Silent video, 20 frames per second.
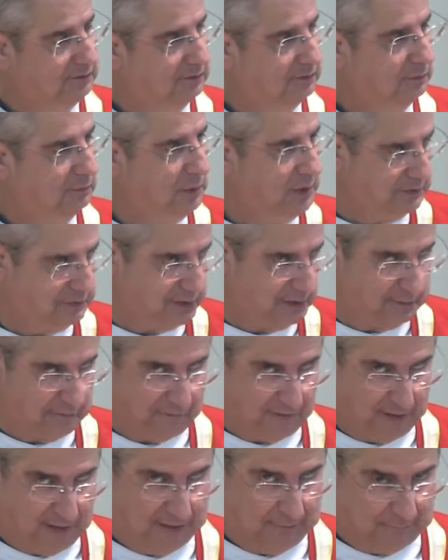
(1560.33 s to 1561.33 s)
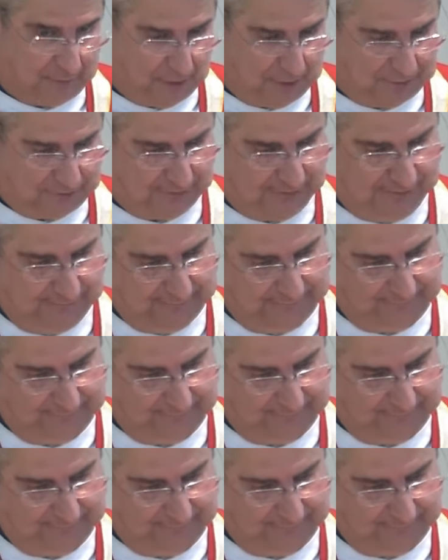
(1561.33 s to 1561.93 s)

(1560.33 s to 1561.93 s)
with the divine mercy.